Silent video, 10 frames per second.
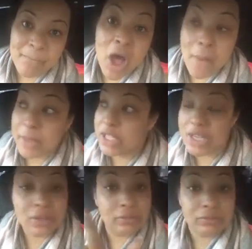Up
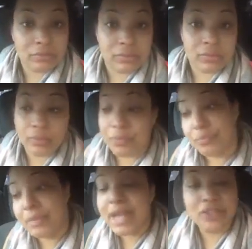until
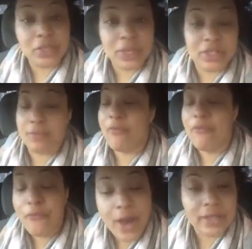that generation
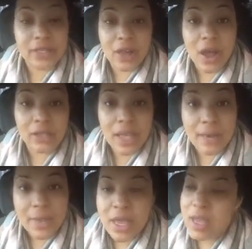fucked it all
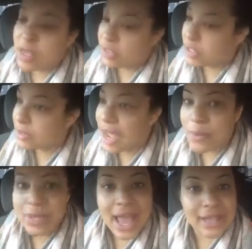up. And so
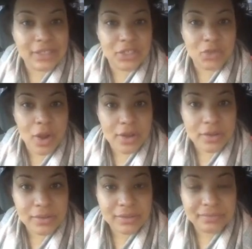now we had to struggle.